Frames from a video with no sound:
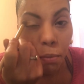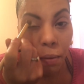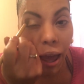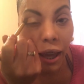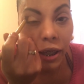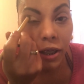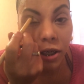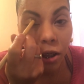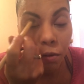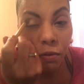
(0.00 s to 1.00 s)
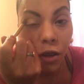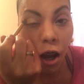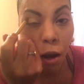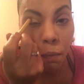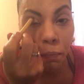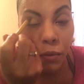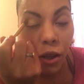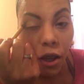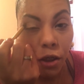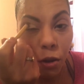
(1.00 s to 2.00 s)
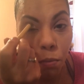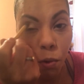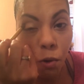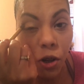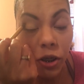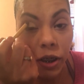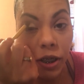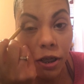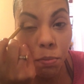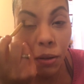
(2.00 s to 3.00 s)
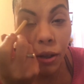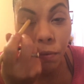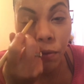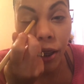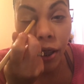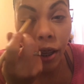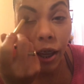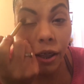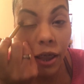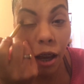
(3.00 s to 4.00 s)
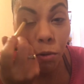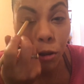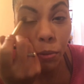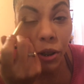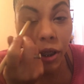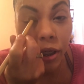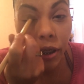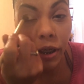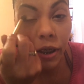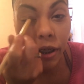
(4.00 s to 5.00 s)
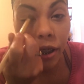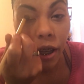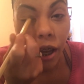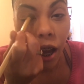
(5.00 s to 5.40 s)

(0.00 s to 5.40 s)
packets of the Poreless Benefit, and that was pretty good.